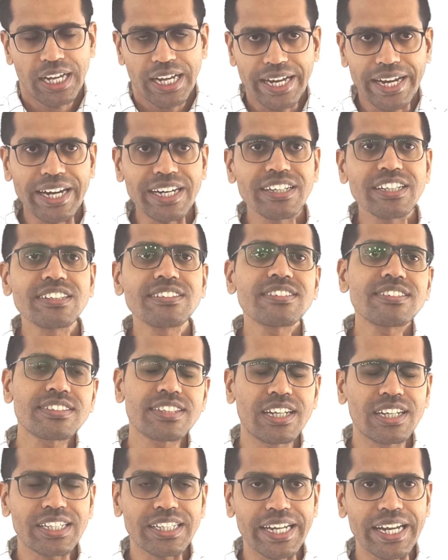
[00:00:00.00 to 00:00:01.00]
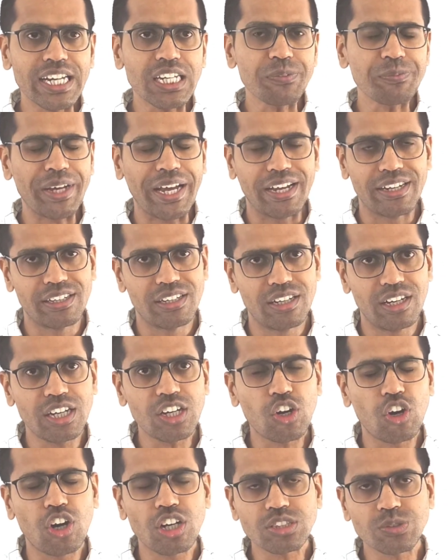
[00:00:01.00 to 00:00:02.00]
And in second
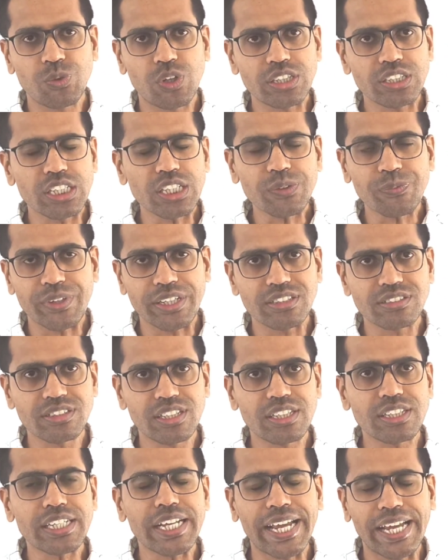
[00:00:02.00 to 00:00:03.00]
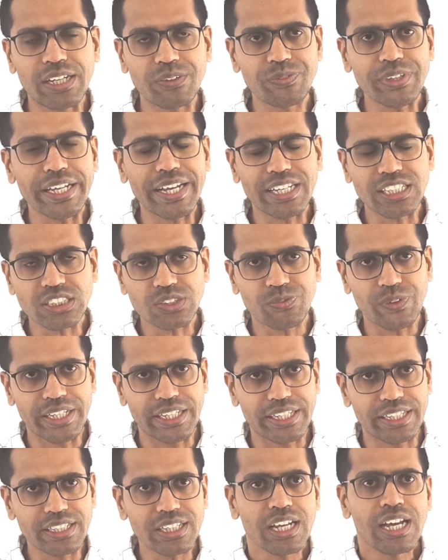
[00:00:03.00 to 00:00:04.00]
manner, osmotic pressure can be
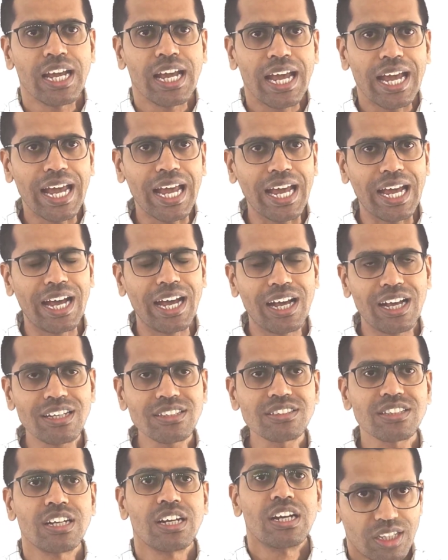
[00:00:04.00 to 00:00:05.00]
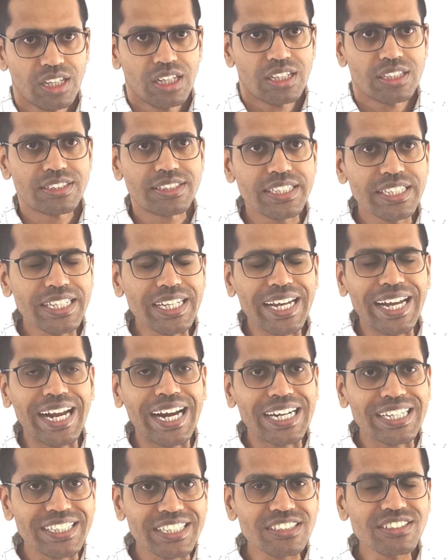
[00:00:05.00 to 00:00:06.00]
explained as the
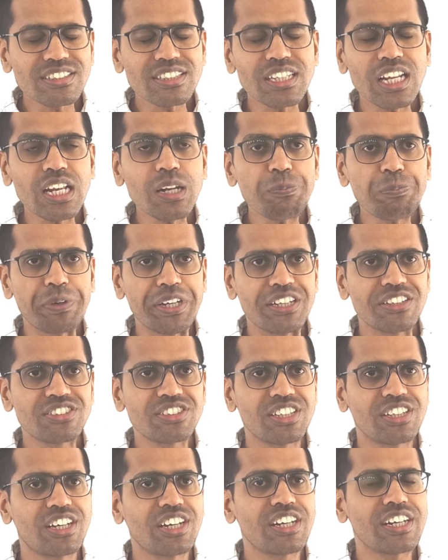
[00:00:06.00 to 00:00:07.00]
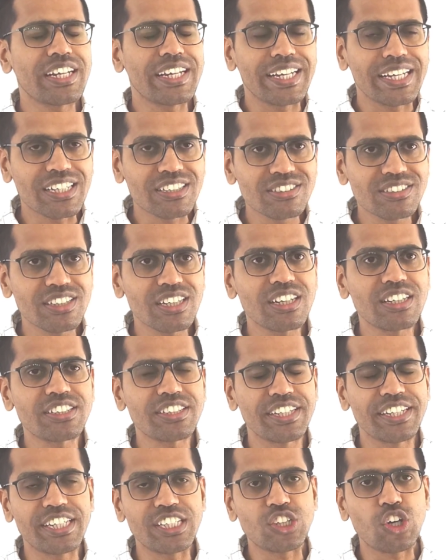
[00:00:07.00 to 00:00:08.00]
additional pressure
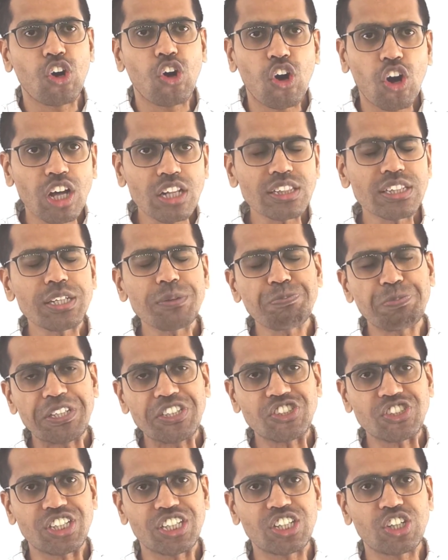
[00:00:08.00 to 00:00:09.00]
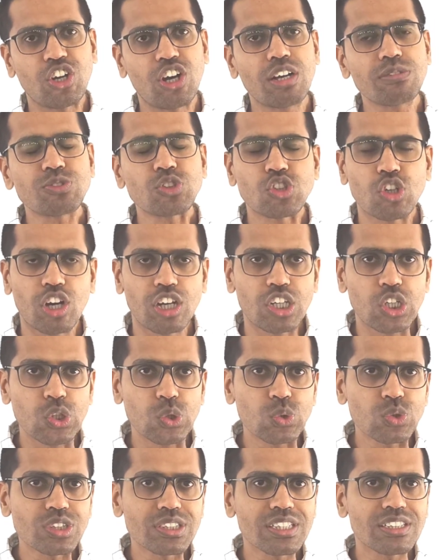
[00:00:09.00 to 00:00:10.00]
exerted on the piston of
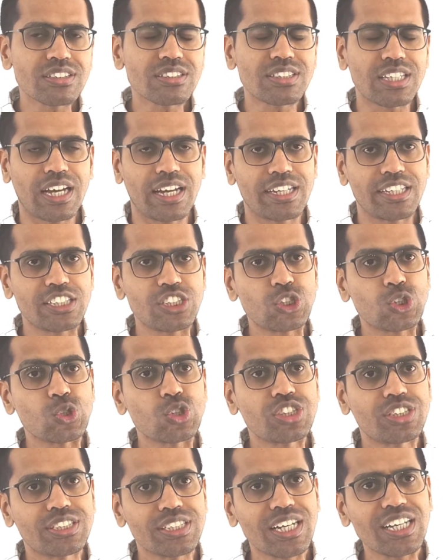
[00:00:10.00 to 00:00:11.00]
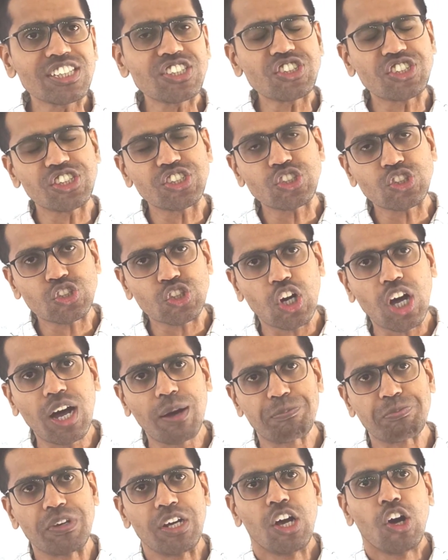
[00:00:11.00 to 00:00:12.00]
solution side to just
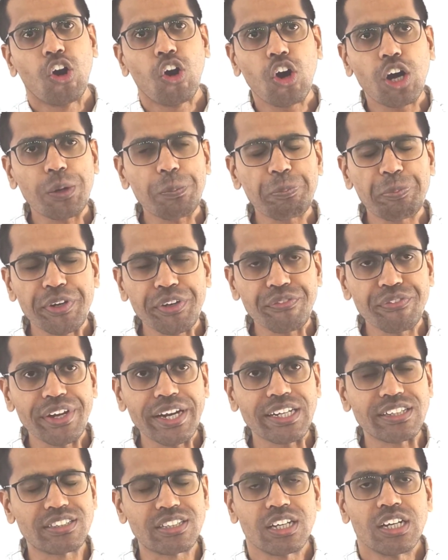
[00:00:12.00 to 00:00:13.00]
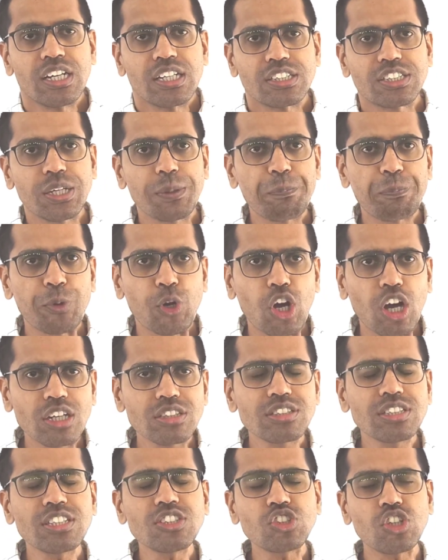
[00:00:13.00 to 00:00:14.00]
stop or prevent the
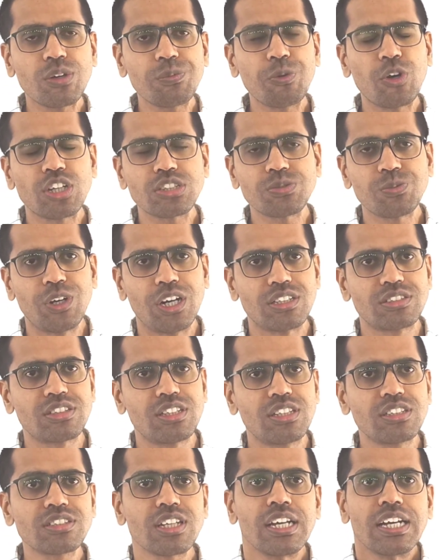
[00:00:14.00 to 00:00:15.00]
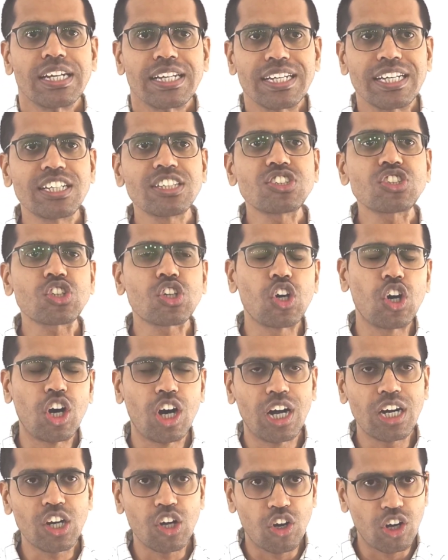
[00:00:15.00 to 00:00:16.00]
process of osmosis is
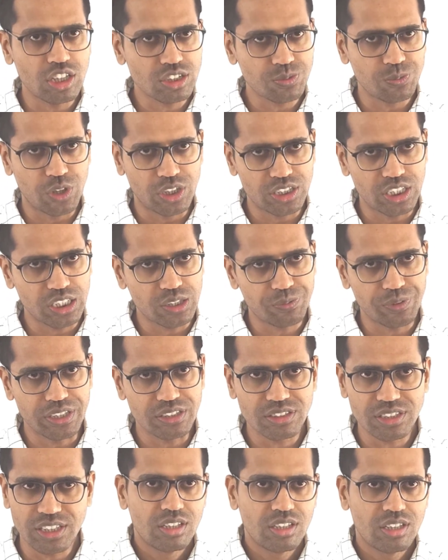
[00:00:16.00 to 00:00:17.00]
called osmotic pressure.